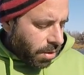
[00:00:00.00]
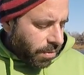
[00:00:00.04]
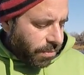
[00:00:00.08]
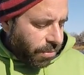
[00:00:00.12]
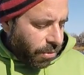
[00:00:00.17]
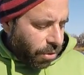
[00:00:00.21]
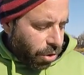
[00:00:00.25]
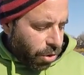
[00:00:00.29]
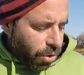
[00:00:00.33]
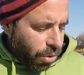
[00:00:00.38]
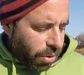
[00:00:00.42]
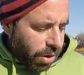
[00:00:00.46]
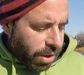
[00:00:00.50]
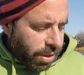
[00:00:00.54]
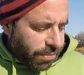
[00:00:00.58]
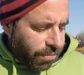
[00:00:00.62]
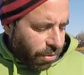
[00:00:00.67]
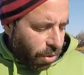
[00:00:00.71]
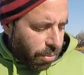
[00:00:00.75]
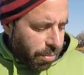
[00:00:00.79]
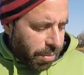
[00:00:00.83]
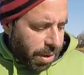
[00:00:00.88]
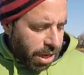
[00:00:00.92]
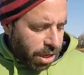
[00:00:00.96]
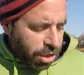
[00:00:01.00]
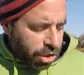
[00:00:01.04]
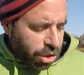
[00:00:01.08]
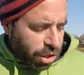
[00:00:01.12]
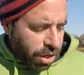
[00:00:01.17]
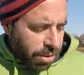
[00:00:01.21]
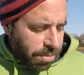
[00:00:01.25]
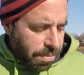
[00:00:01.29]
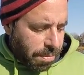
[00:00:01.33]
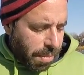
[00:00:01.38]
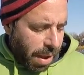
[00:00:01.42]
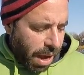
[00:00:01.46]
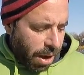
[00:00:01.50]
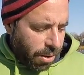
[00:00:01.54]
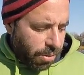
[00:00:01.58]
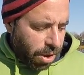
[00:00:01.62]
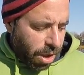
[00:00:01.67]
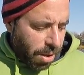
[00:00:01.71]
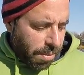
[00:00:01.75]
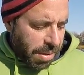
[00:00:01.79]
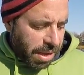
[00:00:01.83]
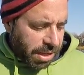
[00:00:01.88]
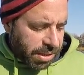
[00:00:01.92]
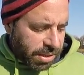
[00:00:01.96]
For your information,
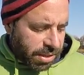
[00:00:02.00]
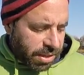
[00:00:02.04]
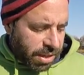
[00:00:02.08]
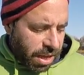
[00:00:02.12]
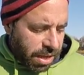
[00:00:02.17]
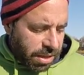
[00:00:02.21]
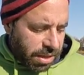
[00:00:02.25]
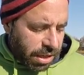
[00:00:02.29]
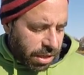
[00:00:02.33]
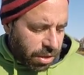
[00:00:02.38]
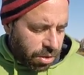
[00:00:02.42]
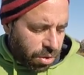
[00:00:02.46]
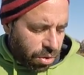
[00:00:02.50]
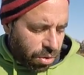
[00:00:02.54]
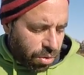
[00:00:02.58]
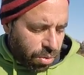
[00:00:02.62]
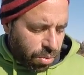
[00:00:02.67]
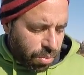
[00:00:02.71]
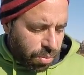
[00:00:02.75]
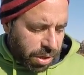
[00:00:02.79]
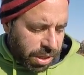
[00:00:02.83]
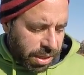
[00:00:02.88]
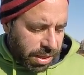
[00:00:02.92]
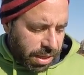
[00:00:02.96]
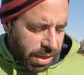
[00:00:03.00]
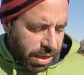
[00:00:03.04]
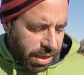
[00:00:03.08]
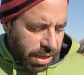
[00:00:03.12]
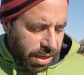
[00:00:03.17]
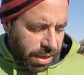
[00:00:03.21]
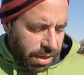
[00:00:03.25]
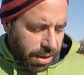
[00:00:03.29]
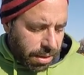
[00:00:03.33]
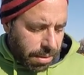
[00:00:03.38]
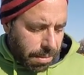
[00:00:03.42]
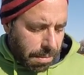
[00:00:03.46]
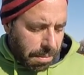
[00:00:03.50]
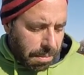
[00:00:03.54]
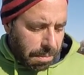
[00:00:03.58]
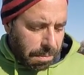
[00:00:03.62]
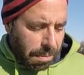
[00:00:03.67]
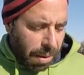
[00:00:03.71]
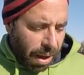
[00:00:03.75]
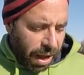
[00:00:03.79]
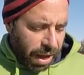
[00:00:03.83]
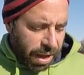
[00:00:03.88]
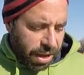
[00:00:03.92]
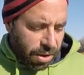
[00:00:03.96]
barium has nothing to do with the
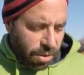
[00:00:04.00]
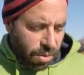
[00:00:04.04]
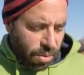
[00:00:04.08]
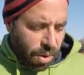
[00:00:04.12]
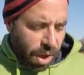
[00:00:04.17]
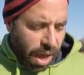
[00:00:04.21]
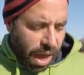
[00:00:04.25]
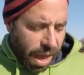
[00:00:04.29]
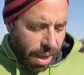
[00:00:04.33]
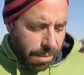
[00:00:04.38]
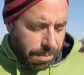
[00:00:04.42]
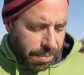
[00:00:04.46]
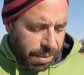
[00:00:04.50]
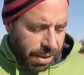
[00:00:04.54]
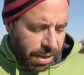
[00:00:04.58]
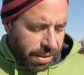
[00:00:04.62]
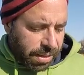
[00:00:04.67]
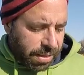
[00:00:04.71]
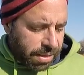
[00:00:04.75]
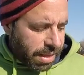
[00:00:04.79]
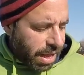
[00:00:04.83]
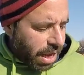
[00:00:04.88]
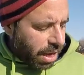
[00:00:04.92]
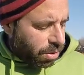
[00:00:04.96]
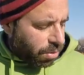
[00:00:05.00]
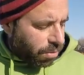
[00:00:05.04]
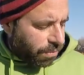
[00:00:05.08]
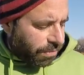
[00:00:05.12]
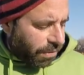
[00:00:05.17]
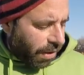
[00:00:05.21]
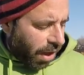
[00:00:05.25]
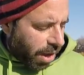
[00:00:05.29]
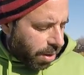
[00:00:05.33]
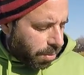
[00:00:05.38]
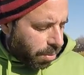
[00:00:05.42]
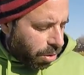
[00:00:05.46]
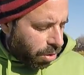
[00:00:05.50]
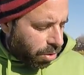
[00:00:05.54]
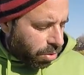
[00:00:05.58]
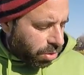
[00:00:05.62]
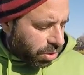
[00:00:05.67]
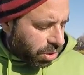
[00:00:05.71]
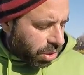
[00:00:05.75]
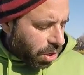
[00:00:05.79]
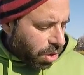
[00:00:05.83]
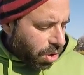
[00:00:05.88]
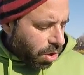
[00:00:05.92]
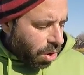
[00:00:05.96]
bio-happy
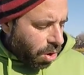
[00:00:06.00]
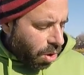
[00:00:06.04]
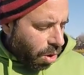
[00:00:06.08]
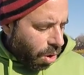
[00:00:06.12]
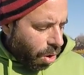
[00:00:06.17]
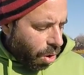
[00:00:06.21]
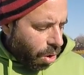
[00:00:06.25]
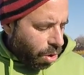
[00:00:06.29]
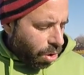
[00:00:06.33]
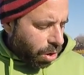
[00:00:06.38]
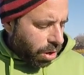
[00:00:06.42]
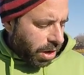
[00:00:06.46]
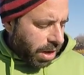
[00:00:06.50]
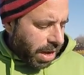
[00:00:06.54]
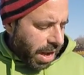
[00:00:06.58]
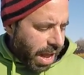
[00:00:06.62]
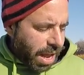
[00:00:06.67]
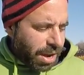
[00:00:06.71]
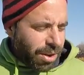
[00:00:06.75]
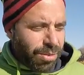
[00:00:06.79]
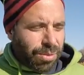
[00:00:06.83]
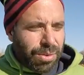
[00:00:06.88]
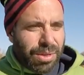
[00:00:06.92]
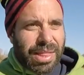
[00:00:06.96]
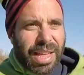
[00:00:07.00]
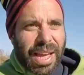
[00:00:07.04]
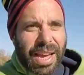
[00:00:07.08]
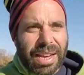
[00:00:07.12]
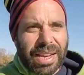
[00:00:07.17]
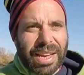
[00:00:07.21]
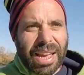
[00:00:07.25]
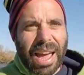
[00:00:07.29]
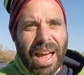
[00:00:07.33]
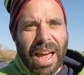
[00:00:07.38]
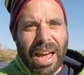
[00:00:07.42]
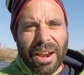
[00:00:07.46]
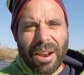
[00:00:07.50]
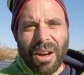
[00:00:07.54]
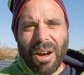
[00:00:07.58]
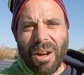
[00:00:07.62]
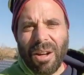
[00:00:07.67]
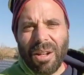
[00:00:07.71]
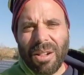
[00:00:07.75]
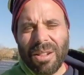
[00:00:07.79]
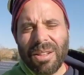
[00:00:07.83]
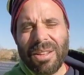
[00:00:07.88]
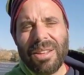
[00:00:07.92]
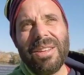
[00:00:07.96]
nanofibers or nanotech at
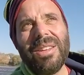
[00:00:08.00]
all.